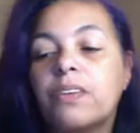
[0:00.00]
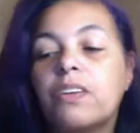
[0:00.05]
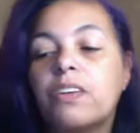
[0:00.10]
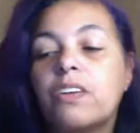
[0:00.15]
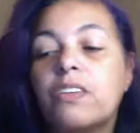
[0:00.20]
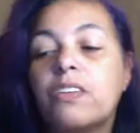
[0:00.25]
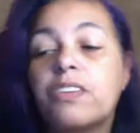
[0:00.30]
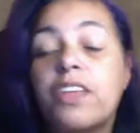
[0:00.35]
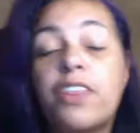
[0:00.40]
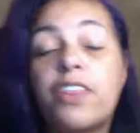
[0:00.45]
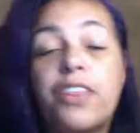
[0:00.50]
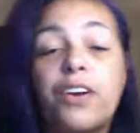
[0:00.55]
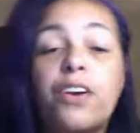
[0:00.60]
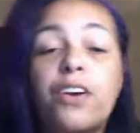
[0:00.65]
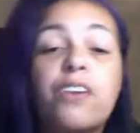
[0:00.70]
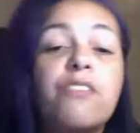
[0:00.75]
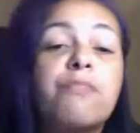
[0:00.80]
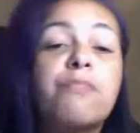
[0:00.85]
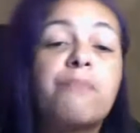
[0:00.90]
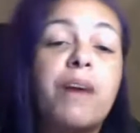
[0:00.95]
the third
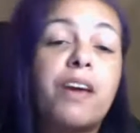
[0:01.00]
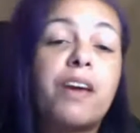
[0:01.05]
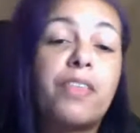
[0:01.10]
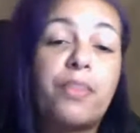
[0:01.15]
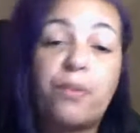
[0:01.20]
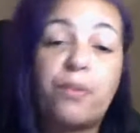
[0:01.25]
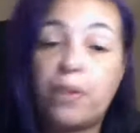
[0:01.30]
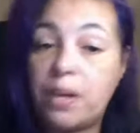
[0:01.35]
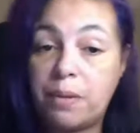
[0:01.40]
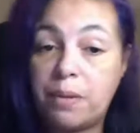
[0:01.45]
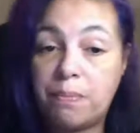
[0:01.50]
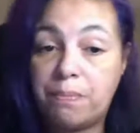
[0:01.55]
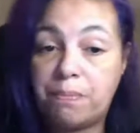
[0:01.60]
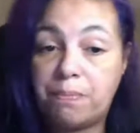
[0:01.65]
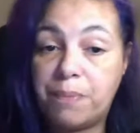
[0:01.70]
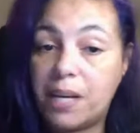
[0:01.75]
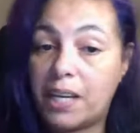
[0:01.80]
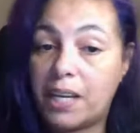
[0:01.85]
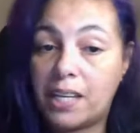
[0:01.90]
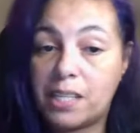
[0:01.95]
of my 3
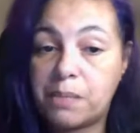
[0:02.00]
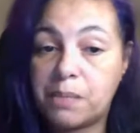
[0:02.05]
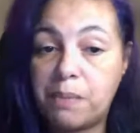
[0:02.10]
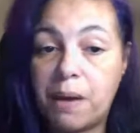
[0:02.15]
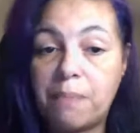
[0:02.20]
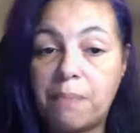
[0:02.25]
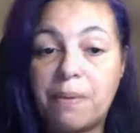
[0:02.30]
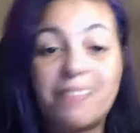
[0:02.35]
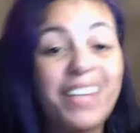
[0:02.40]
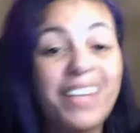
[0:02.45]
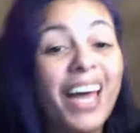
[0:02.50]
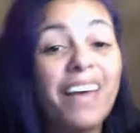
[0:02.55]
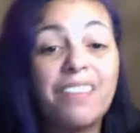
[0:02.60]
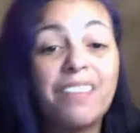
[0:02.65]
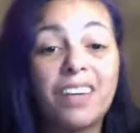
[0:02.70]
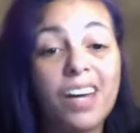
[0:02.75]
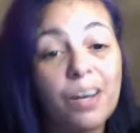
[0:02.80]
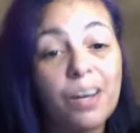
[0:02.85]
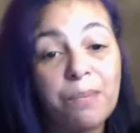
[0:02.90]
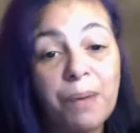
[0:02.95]
biggest pet peeves, I have a
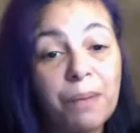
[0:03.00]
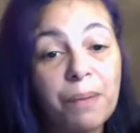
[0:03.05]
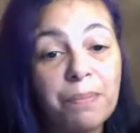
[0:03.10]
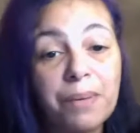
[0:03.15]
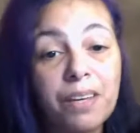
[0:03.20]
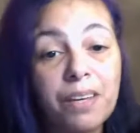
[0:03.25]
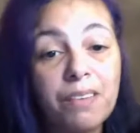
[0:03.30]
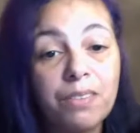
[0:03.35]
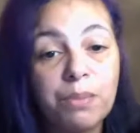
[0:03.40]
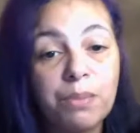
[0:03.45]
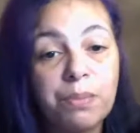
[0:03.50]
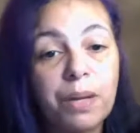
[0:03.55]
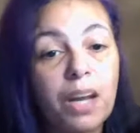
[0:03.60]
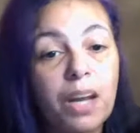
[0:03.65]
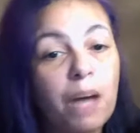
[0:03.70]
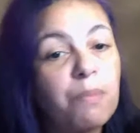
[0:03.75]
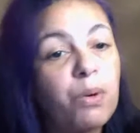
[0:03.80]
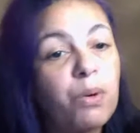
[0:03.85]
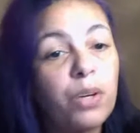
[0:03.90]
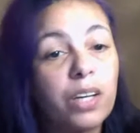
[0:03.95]
lot of pet peeves, but
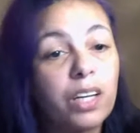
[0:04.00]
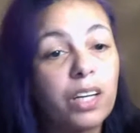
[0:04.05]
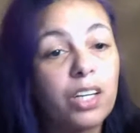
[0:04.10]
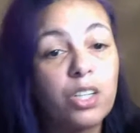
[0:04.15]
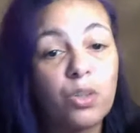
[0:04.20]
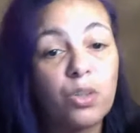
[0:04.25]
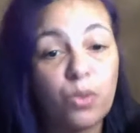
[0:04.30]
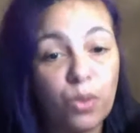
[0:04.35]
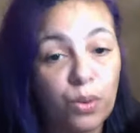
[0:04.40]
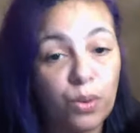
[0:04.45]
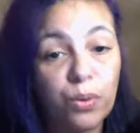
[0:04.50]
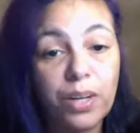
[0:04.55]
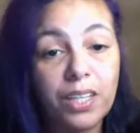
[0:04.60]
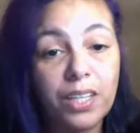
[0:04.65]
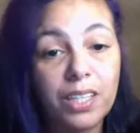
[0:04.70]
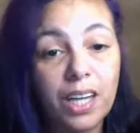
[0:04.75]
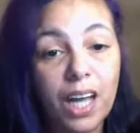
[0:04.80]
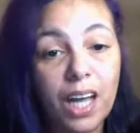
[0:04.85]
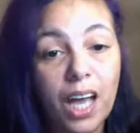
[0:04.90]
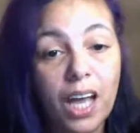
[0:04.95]
I'm only going to do 3
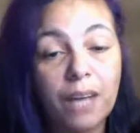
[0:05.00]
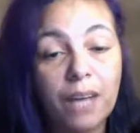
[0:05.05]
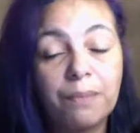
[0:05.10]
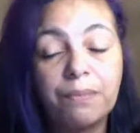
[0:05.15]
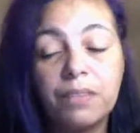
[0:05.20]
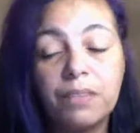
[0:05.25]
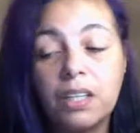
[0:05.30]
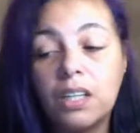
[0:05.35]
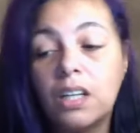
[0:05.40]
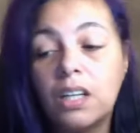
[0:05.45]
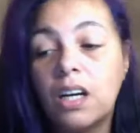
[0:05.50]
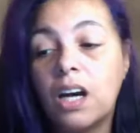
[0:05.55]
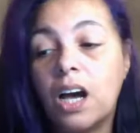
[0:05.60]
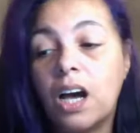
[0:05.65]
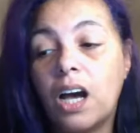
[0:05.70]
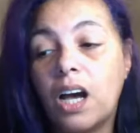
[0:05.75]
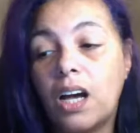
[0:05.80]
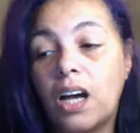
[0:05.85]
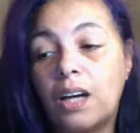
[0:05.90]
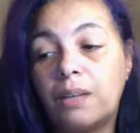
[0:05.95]
today.
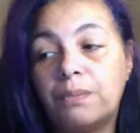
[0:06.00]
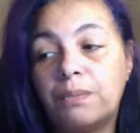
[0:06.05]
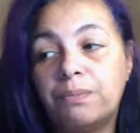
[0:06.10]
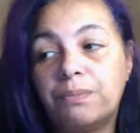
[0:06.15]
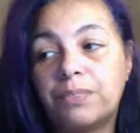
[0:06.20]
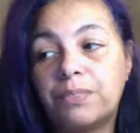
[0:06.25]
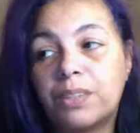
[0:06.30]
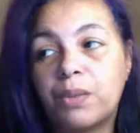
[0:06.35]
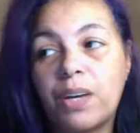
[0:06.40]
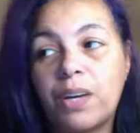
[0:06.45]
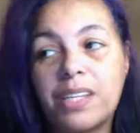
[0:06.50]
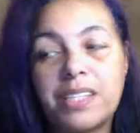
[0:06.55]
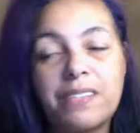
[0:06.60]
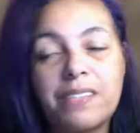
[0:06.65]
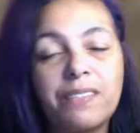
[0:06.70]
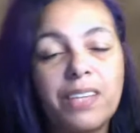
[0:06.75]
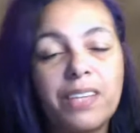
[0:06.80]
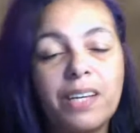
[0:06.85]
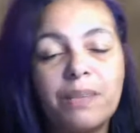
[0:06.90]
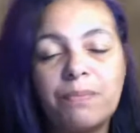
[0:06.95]
The rest of
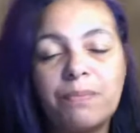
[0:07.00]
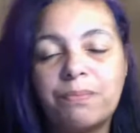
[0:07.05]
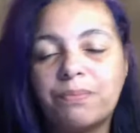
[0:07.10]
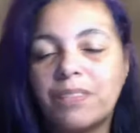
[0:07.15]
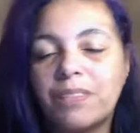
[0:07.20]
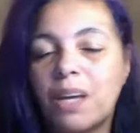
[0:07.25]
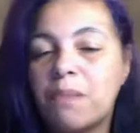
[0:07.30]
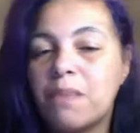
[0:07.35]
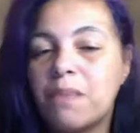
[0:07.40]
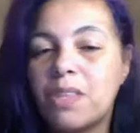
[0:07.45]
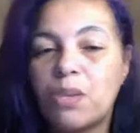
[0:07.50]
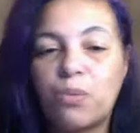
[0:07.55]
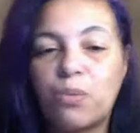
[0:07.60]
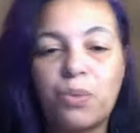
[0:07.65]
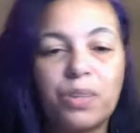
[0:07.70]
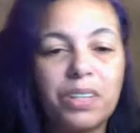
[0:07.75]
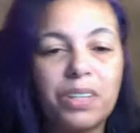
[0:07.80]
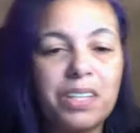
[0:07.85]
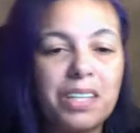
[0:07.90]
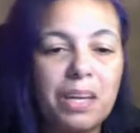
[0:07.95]
them, they're
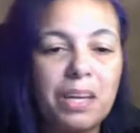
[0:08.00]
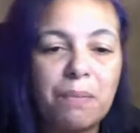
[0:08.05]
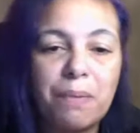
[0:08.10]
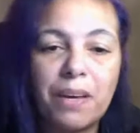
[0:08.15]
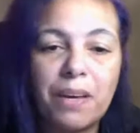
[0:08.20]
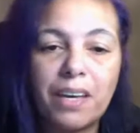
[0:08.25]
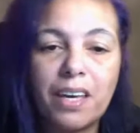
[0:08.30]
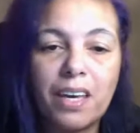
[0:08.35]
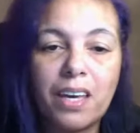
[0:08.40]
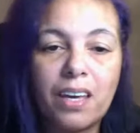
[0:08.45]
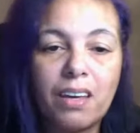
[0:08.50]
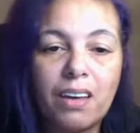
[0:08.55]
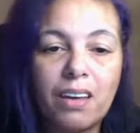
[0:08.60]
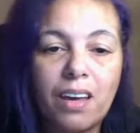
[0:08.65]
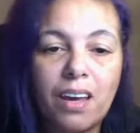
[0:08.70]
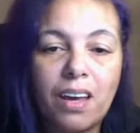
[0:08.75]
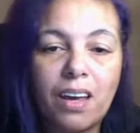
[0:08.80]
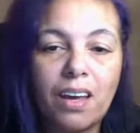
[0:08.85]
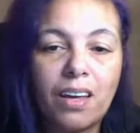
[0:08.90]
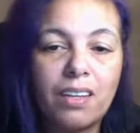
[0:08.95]
really nitpicky
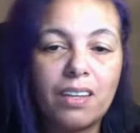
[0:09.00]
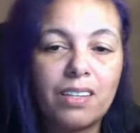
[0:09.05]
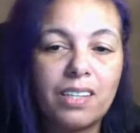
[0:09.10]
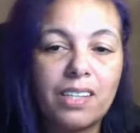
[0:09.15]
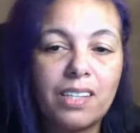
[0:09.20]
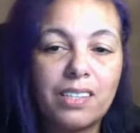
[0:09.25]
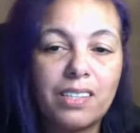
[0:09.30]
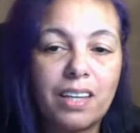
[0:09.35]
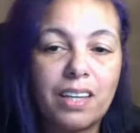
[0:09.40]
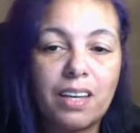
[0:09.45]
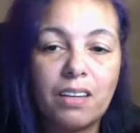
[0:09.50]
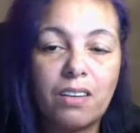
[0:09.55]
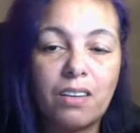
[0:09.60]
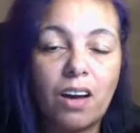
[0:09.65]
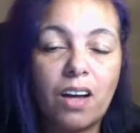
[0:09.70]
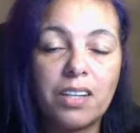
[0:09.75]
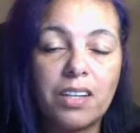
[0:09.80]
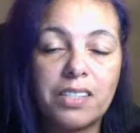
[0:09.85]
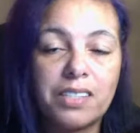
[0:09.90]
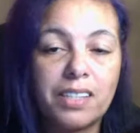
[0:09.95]
and
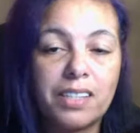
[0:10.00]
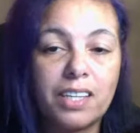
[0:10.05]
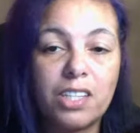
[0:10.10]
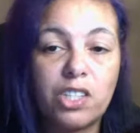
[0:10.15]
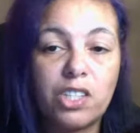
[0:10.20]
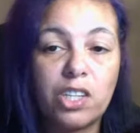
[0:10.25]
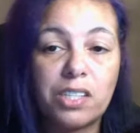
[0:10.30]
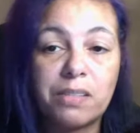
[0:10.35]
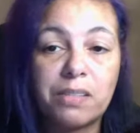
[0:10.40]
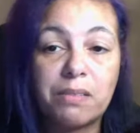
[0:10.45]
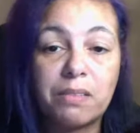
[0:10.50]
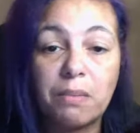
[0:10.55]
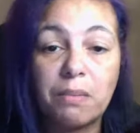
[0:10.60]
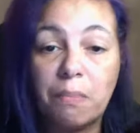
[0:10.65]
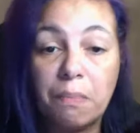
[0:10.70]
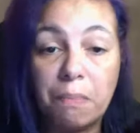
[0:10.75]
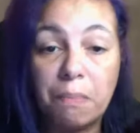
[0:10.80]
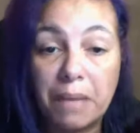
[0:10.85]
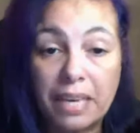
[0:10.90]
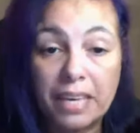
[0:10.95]
honestly just
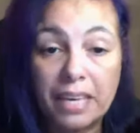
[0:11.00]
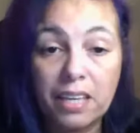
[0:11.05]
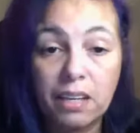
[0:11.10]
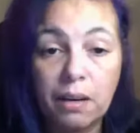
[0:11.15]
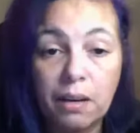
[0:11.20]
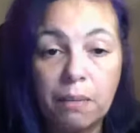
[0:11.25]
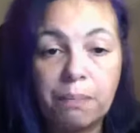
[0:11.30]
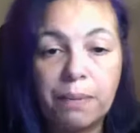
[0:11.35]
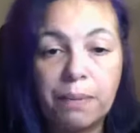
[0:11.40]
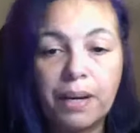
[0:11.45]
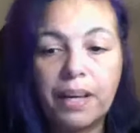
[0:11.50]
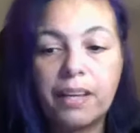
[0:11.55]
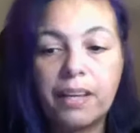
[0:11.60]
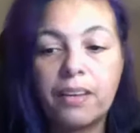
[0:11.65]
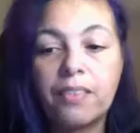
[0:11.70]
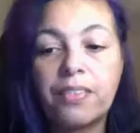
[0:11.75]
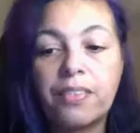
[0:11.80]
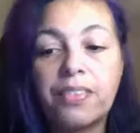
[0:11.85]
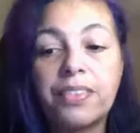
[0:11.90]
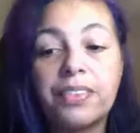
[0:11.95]
me, but
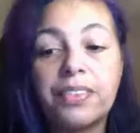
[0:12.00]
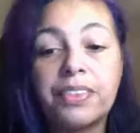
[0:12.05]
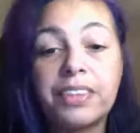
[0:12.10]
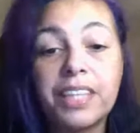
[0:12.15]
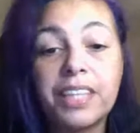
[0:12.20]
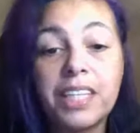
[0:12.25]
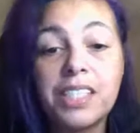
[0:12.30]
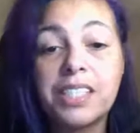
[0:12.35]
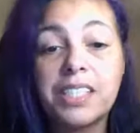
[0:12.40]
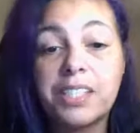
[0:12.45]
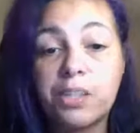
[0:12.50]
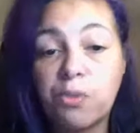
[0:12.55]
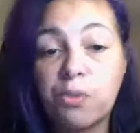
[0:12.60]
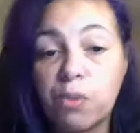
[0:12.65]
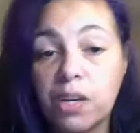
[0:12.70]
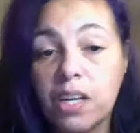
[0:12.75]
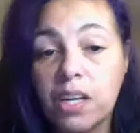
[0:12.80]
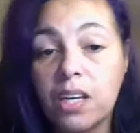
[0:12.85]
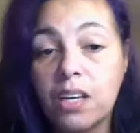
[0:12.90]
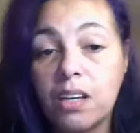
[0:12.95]
these
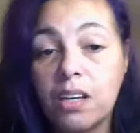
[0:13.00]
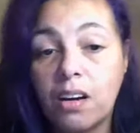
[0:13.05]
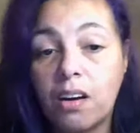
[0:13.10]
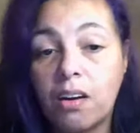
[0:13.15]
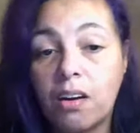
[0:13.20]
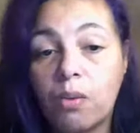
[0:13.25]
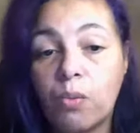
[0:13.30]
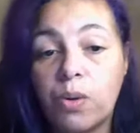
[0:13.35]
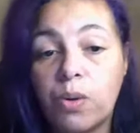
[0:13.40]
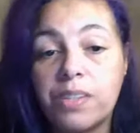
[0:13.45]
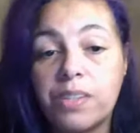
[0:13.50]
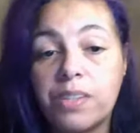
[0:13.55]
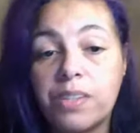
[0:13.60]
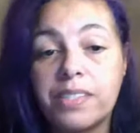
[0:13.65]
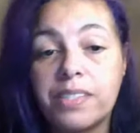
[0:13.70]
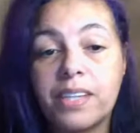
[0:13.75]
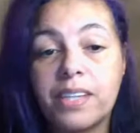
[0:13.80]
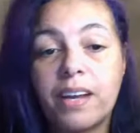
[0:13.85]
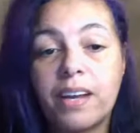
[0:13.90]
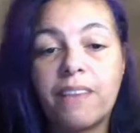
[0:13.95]
3 are ones that
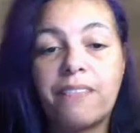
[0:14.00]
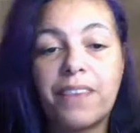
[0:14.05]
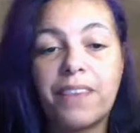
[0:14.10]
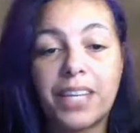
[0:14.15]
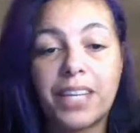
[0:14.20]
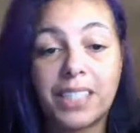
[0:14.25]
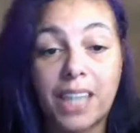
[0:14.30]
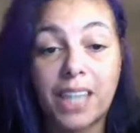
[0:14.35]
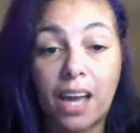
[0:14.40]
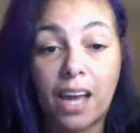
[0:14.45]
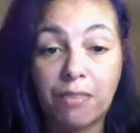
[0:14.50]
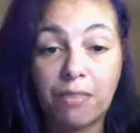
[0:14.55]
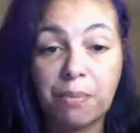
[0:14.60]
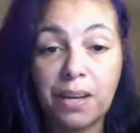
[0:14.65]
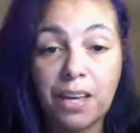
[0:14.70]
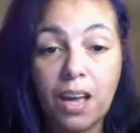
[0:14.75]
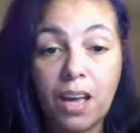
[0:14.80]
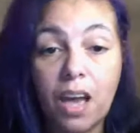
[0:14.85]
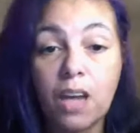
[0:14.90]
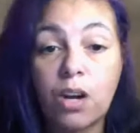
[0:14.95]
affect
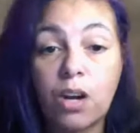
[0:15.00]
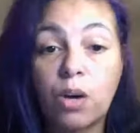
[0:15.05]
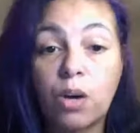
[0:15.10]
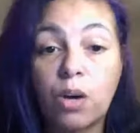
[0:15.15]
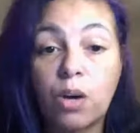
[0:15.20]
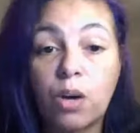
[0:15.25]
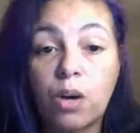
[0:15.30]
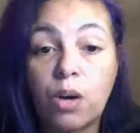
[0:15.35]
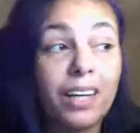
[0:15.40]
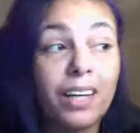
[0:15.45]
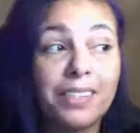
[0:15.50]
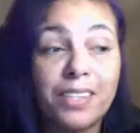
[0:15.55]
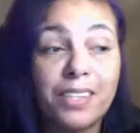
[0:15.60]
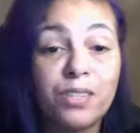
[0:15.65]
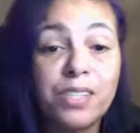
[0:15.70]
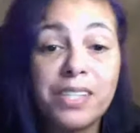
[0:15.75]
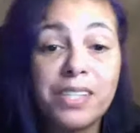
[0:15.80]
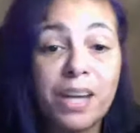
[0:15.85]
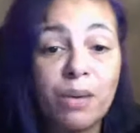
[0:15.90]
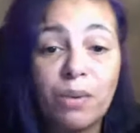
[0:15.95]
everybody and are, like I said, they're
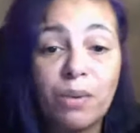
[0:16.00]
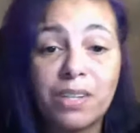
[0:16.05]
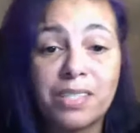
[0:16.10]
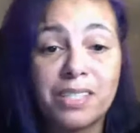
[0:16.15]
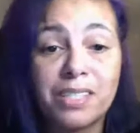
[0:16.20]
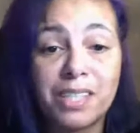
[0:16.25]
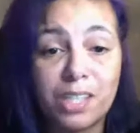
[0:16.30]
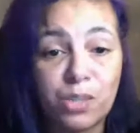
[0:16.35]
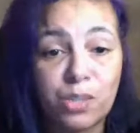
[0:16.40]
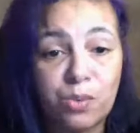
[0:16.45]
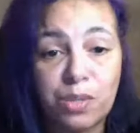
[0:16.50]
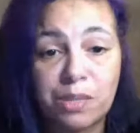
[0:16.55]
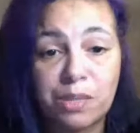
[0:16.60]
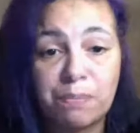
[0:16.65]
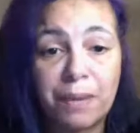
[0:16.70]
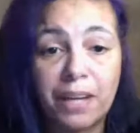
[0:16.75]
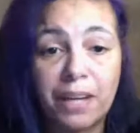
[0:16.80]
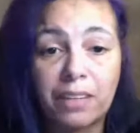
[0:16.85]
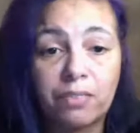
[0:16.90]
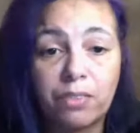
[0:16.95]
just downright
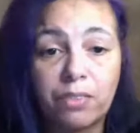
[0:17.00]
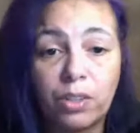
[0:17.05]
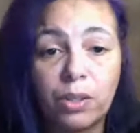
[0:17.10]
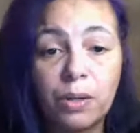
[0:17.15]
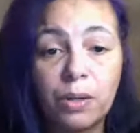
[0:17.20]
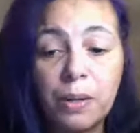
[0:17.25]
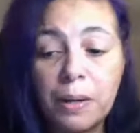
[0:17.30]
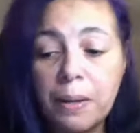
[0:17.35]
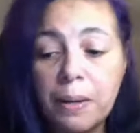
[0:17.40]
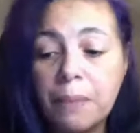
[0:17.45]
disrespectful.